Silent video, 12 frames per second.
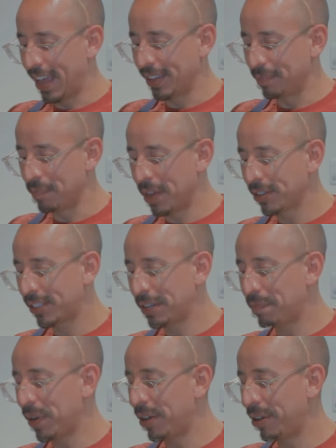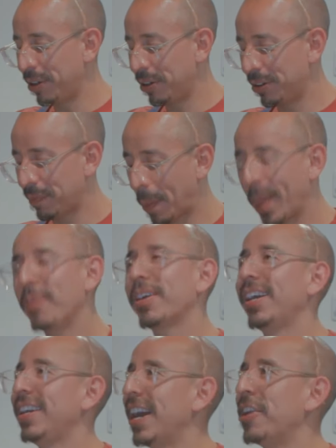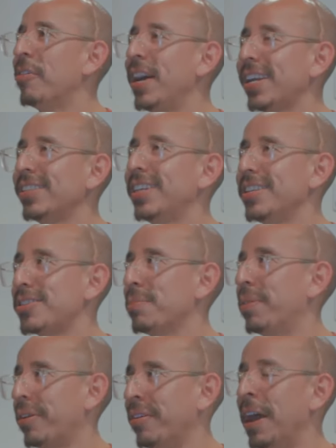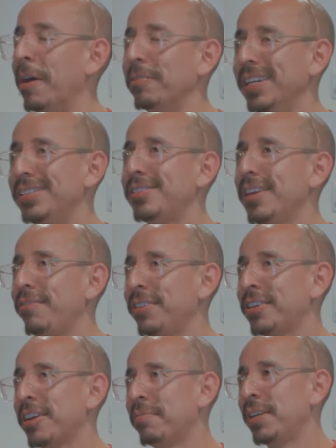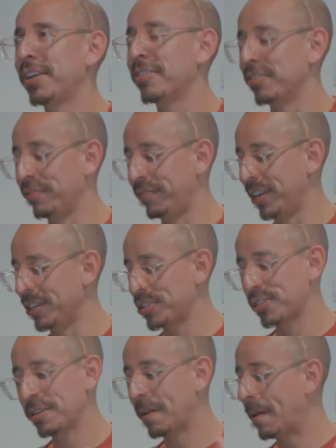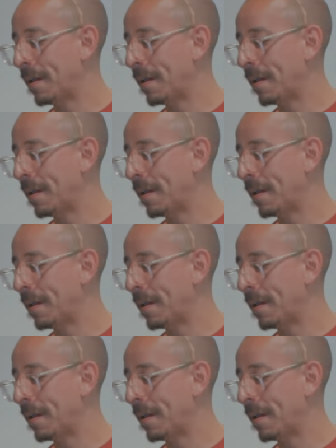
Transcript: Melted butter. Okay, yeah, no, I can taste the butter now. It's definitely coming in on the finish.